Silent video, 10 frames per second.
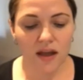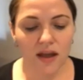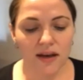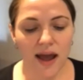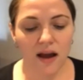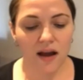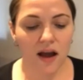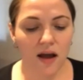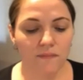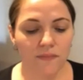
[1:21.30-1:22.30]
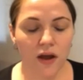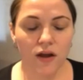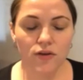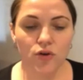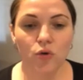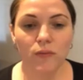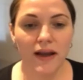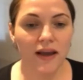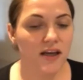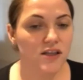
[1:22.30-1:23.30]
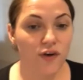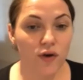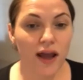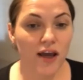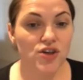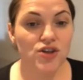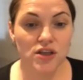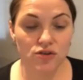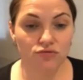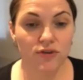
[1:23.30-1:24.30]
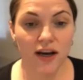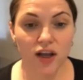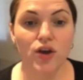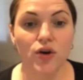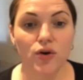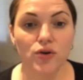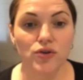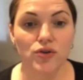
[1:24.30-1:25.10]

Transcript: Now, normally exfoliation is a really good